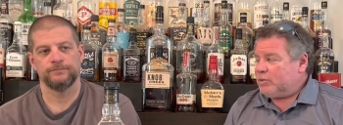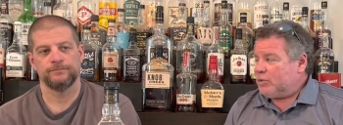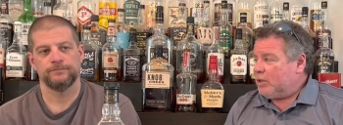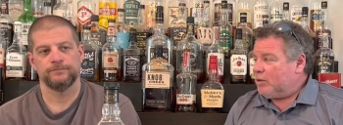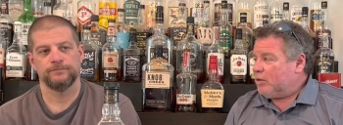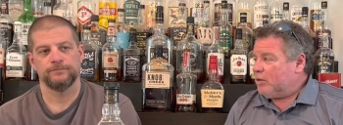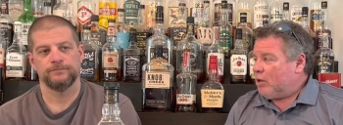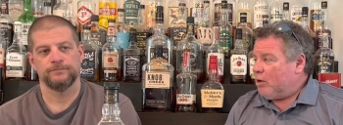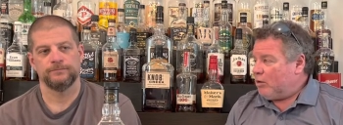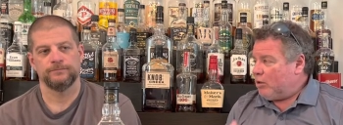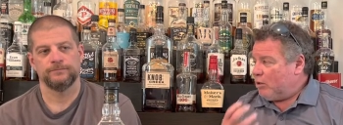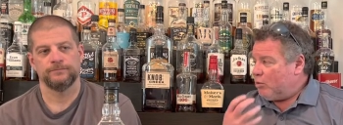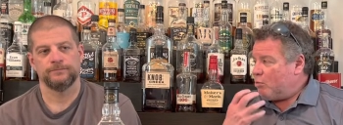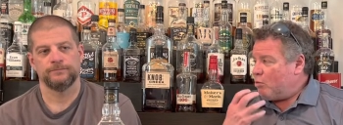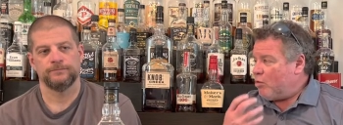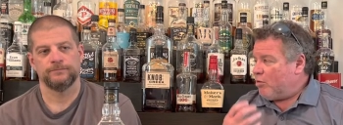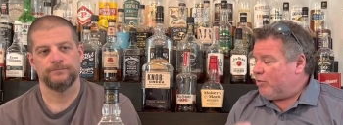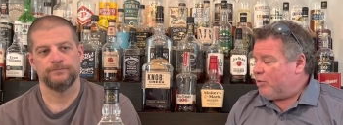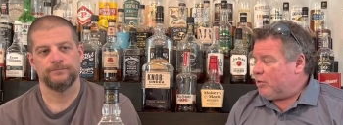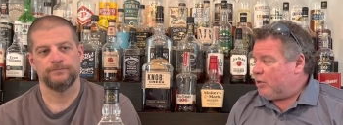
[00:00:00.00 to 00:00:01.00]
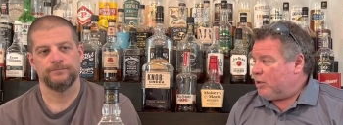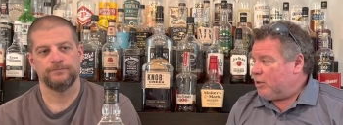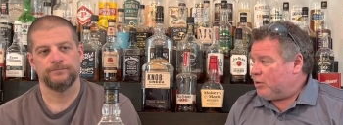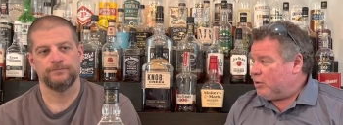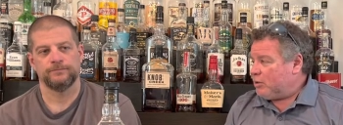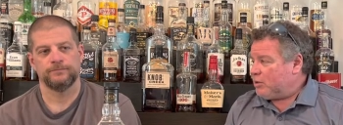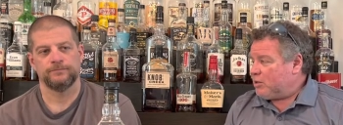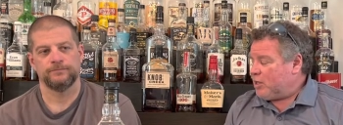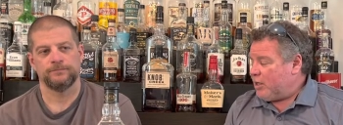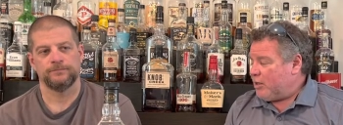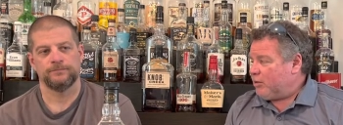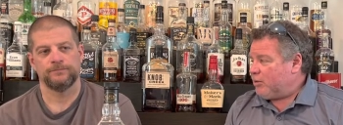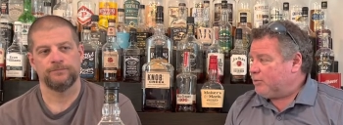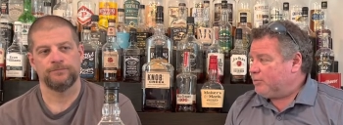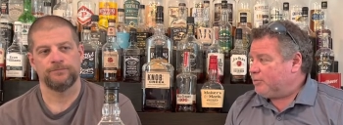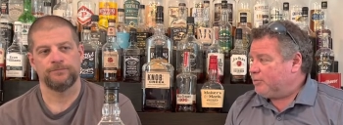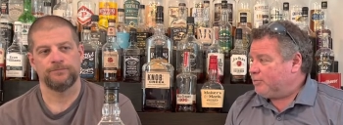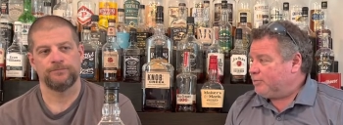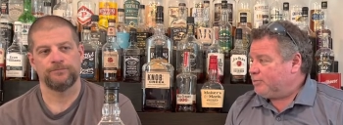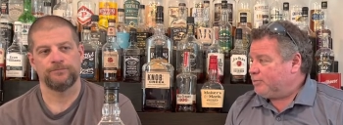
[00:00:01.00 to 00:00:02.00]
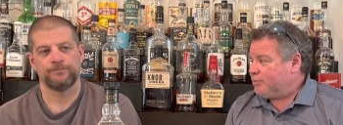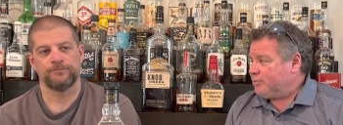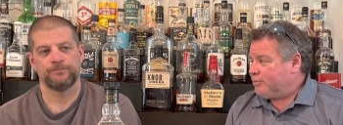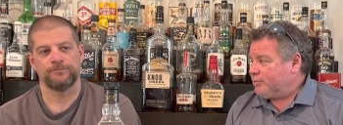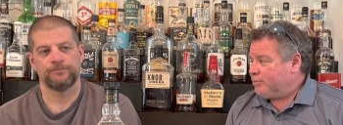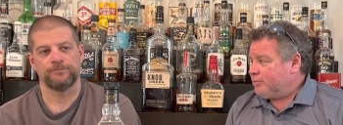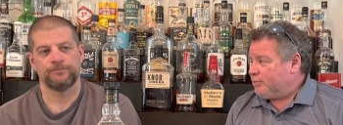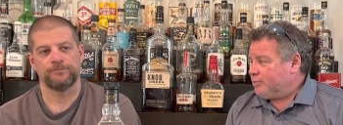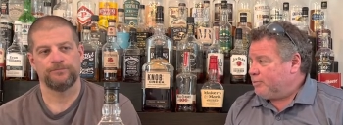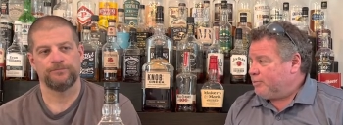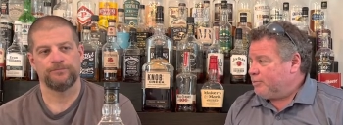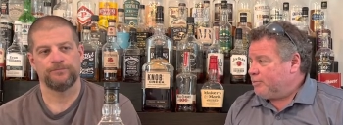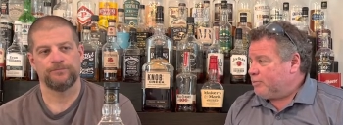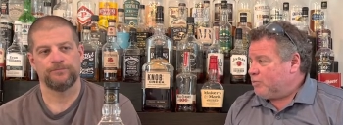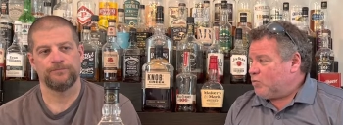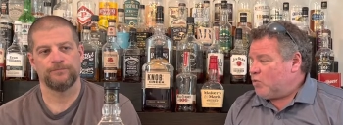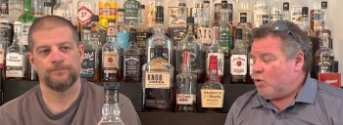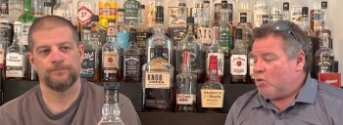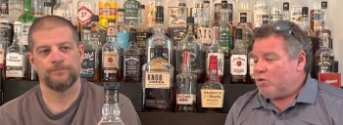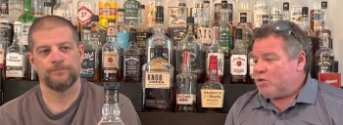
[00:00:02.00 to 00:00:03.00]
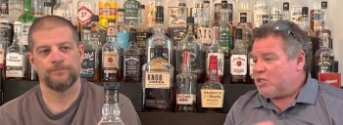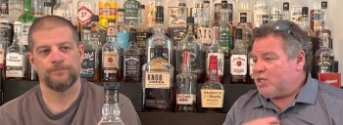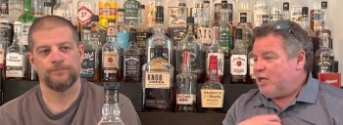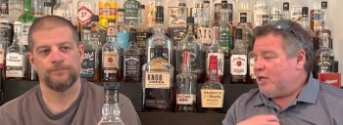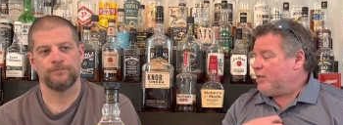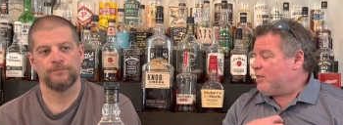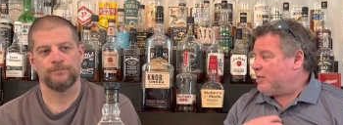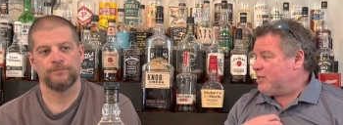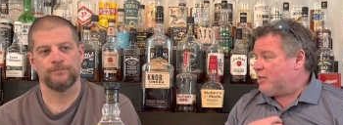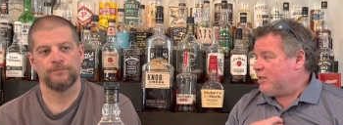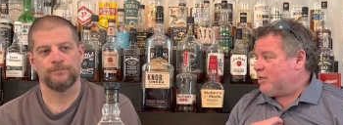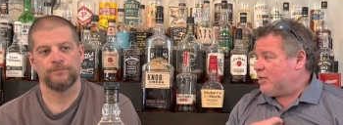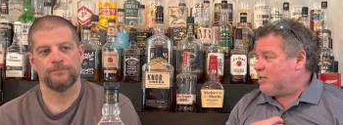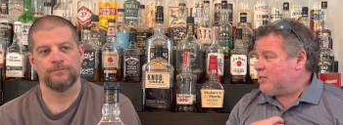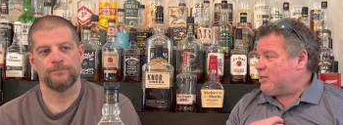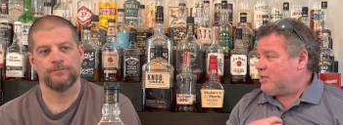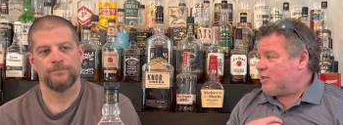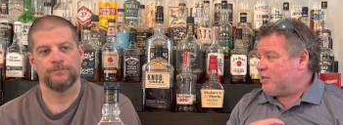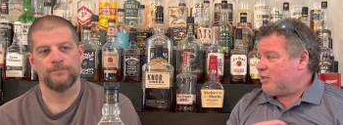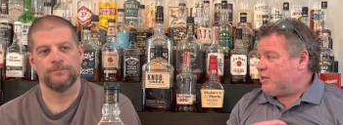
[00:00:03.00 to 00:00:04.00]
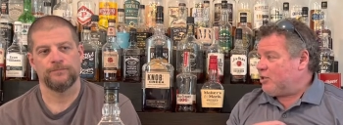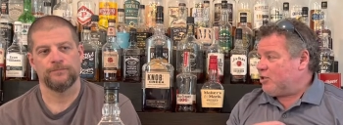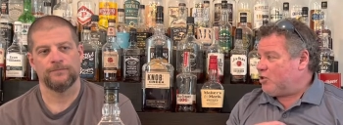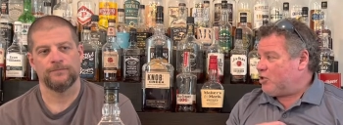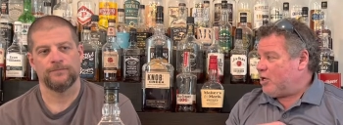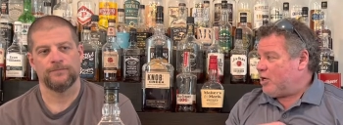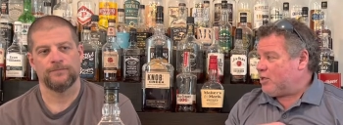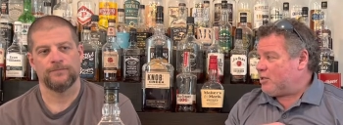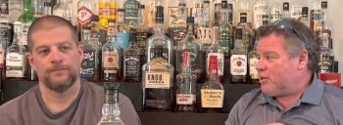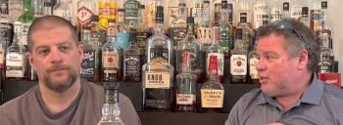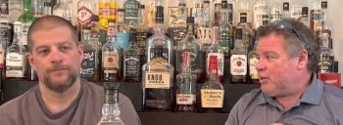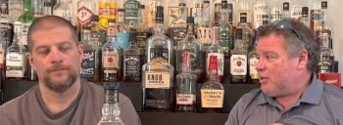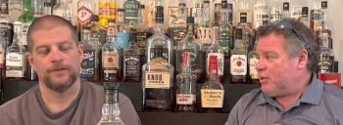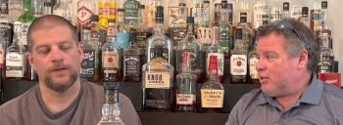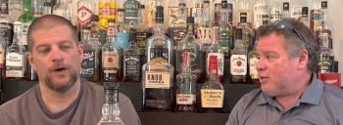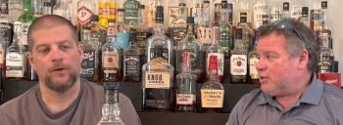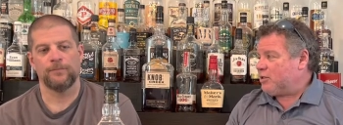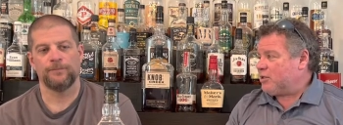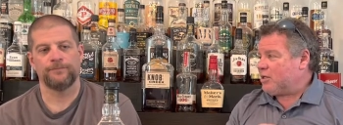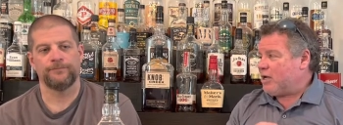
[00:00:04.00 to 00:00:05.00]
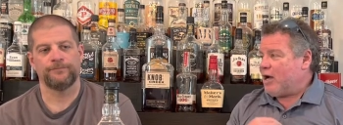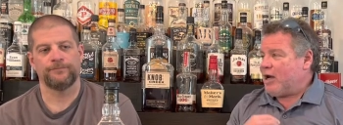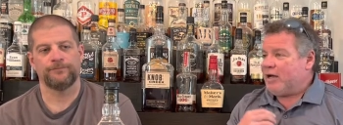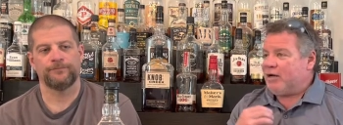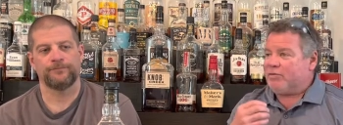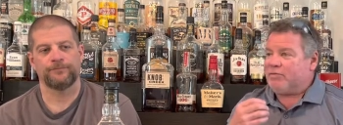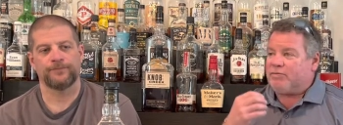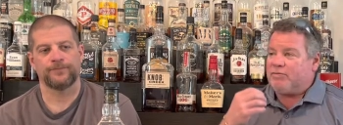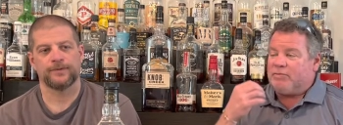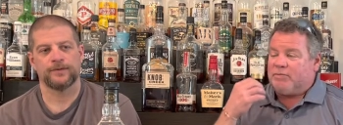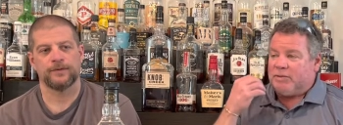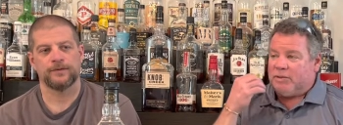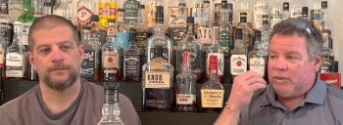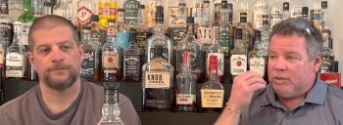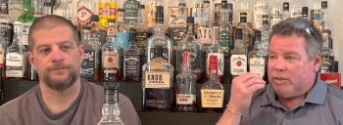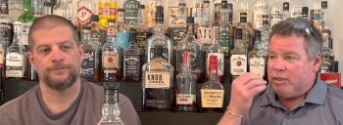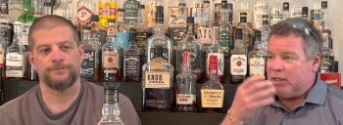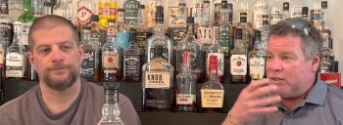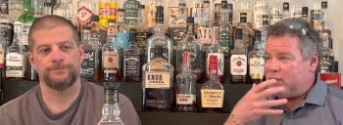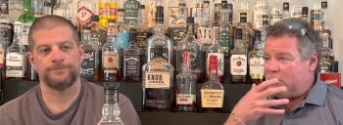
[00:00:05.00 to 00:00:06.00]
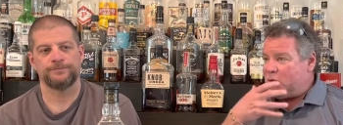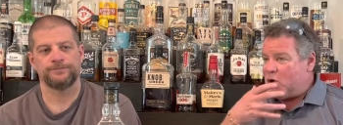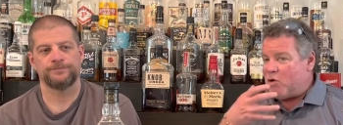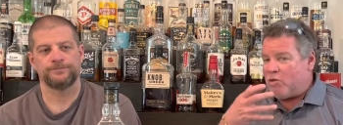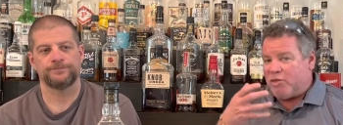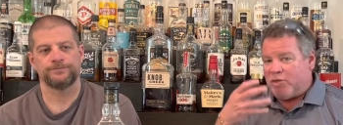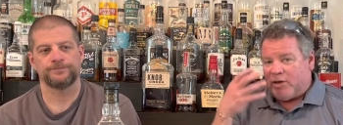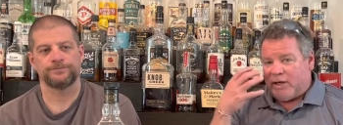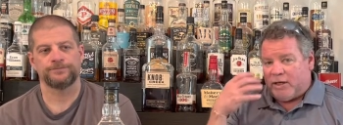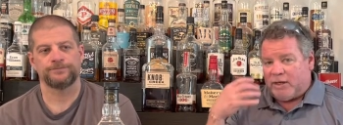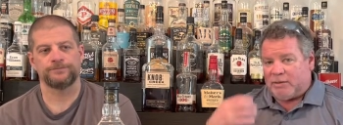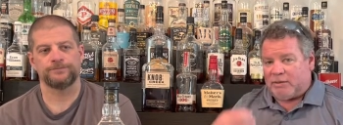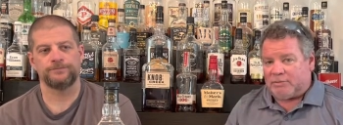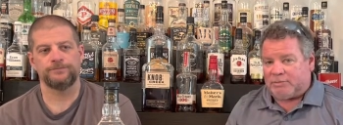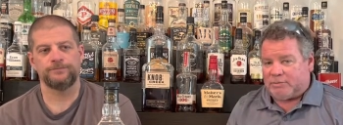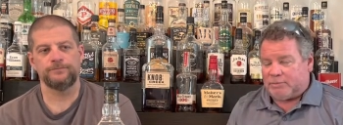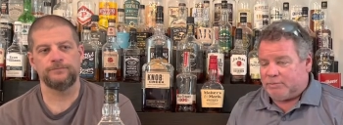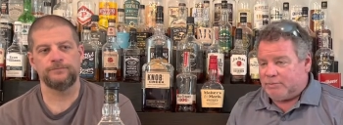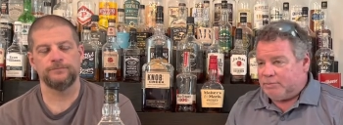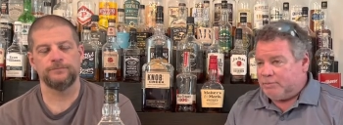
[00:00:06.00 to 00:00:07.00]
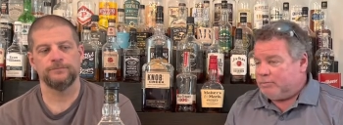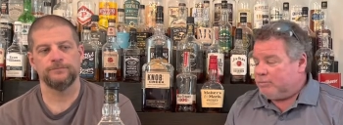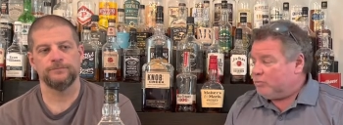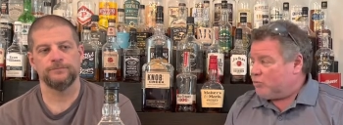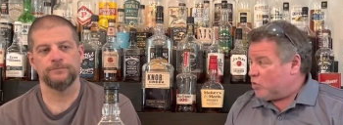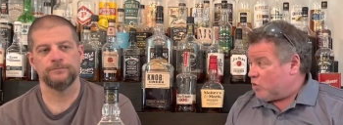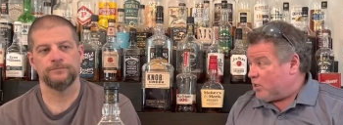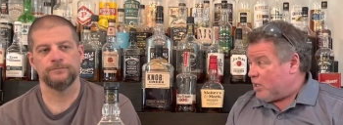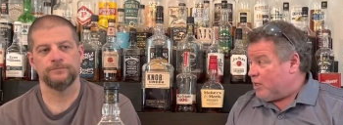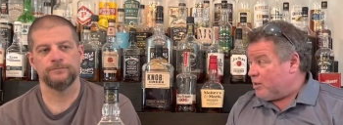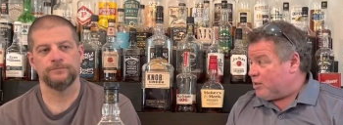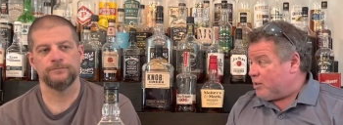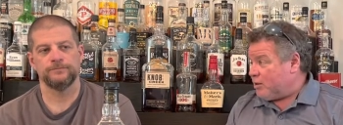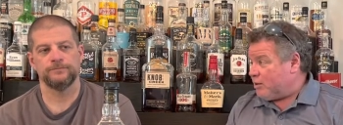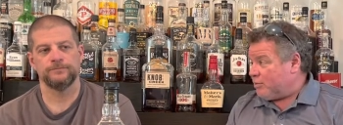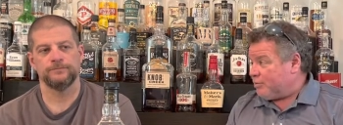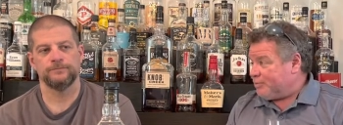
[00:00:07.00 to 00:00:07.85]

Speaker 1: a, a little more of a, a tingle. Don't sit. It doesn't sit in your chest. It's No. just kind of in your mouth and then stays there.